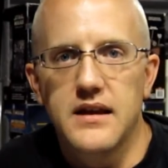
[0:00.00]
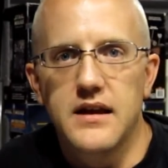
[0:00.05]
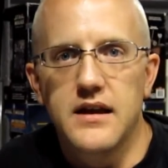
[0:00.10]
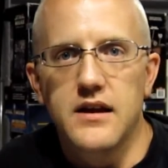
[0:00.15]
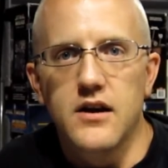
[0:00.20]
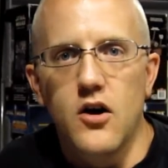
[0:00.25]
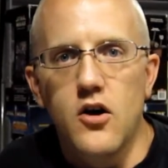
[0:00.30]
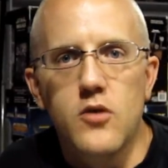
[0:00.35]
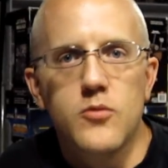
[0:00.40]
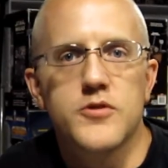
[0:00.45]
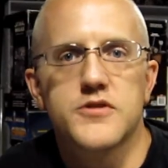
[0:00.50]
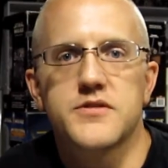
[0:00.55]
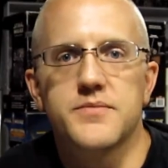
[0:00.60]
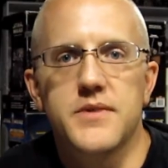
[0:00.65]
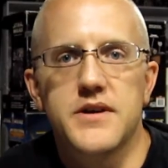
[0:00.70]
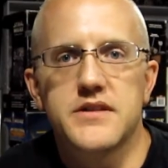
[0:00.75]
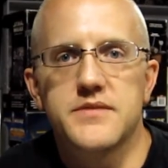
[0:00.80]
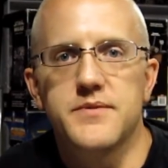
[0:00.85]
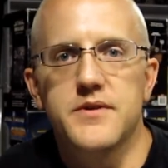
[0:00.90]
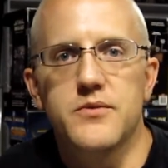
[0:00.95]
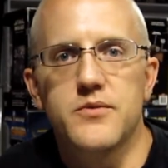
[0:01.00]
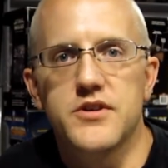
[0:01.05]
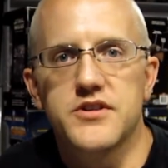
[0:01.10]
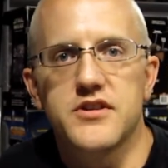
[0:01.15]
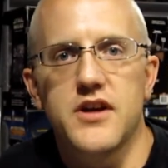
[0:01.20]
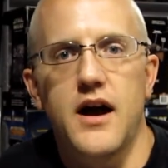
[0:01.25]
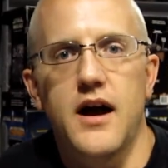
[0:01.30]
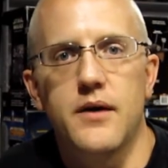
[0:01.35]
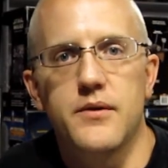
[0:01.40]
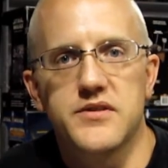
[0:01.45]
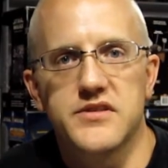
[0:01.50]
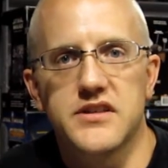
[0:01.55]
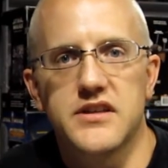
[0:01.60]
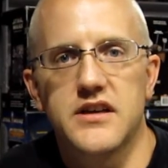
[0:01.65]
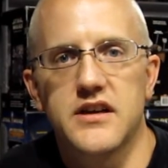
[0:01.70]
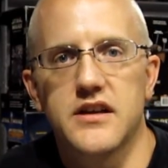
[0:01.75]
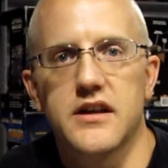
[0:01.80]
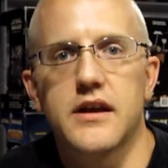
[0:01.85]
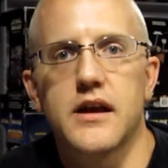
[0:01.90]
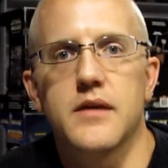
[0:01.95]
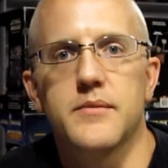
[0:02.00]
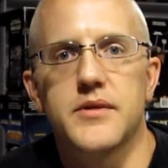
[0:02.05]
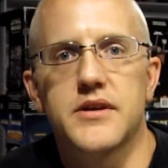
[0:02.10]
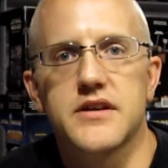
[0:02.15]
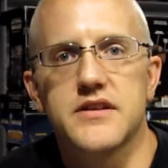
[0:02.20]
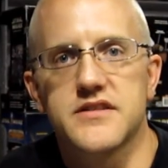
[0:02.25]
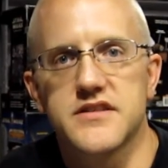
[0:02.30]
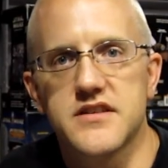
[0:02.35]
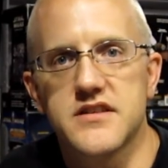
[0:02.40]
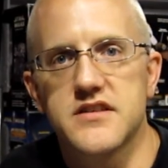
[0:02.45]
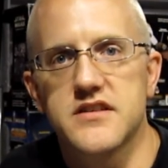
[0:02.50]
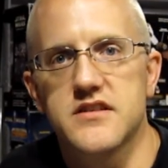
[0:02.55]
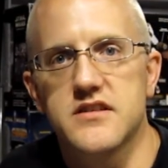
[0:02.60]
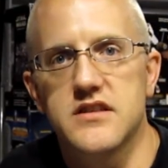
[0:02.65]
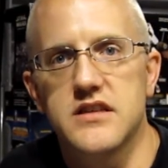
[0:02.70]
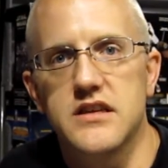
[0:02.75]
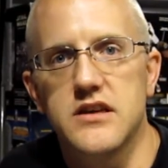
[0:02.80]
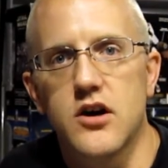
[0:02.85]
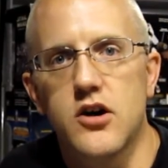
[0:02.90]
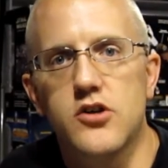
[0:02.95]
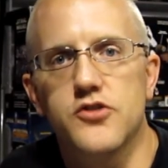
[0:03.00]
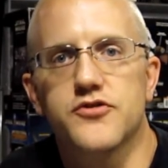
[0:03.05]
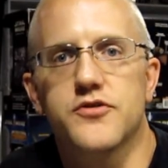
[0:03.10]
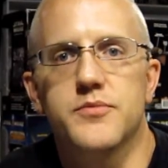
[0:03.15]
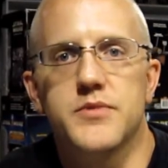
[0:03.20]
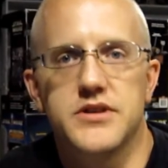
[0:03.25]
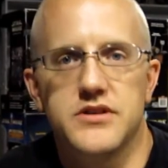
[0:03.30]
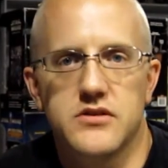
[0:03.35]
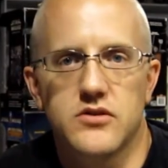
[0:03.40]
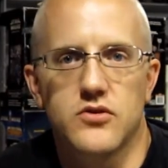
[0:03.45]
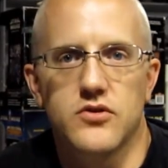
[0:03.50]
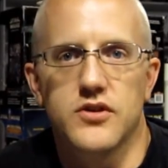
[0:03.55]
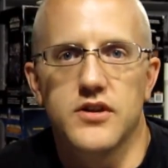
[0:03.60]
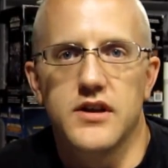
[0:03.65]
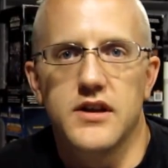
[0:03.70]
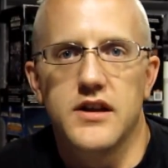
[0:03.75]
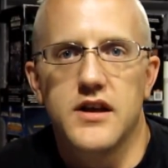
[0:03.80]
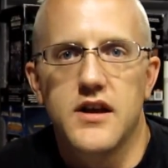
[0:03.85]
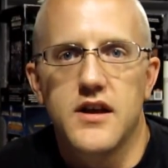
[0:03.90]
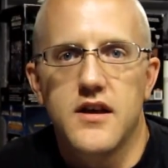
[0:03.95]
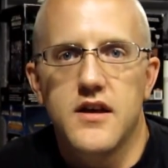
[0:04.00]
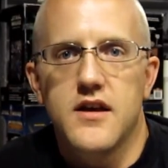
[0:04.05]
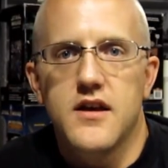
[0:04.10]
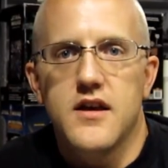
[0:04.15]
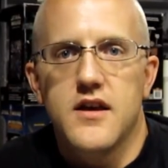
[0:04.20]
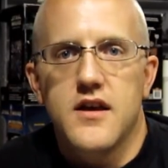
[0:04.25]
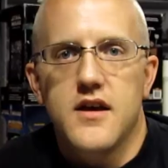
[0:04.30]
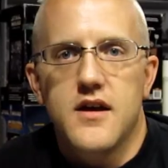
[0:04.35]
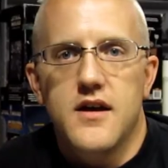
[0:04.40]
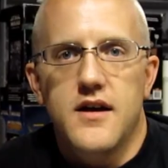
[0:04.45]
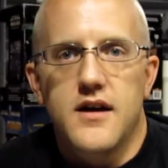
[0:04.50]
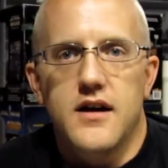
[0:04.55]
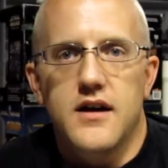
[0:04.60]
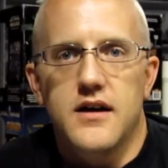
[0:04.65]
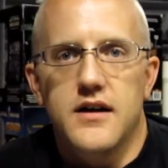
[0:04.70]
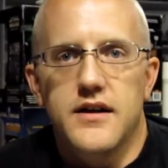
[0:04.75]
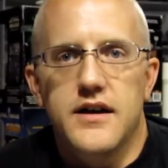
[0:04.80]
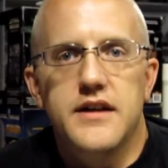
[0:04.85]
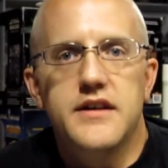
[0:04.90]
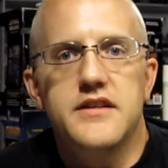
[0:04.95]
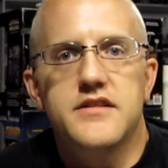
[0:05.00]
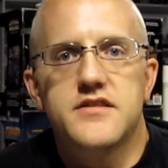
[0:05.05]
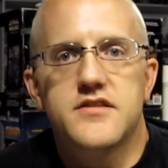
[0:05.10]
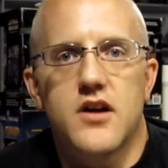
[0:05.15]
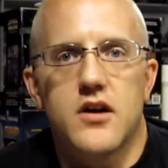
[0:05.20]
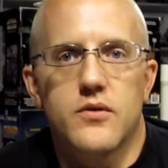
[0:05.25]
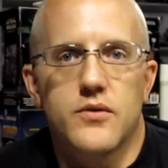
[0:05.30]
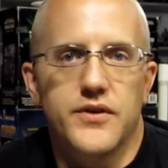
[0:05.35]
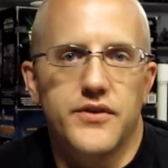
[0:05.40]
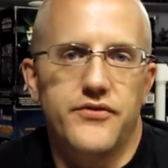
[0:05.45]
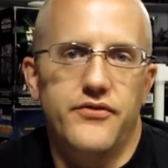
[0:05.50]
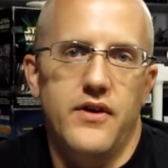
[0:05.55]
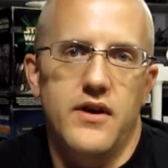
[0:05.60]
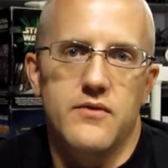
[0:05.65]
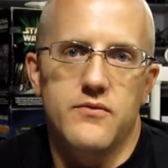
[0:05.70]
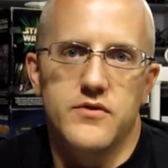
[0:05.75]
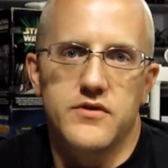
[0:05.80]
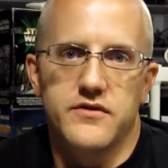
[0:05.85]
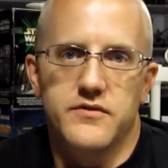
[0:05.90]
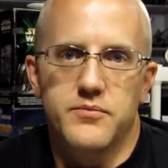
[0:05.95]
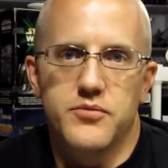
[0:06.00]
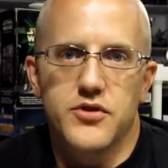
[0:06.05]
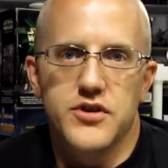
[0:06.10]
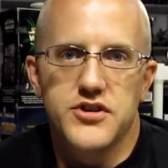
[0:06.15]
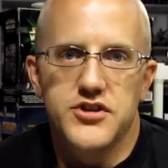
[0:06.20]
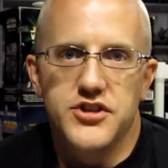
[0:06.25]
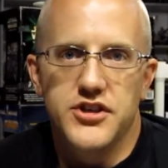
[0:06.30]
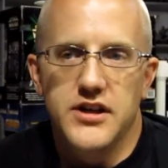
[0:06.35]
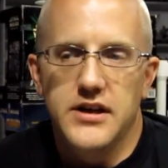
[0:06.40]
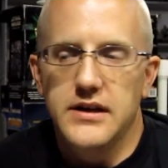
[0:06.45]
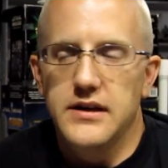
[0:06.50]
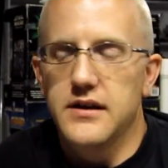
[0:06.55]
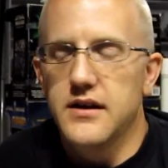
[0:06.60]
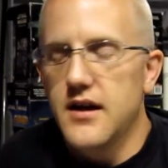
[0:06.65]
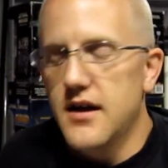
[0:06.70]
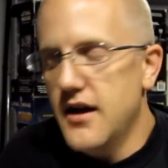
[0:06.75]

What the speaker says: It almost makes me wish I was a kid again, because this is the ultimate toy any Star Wars fan would appreciate.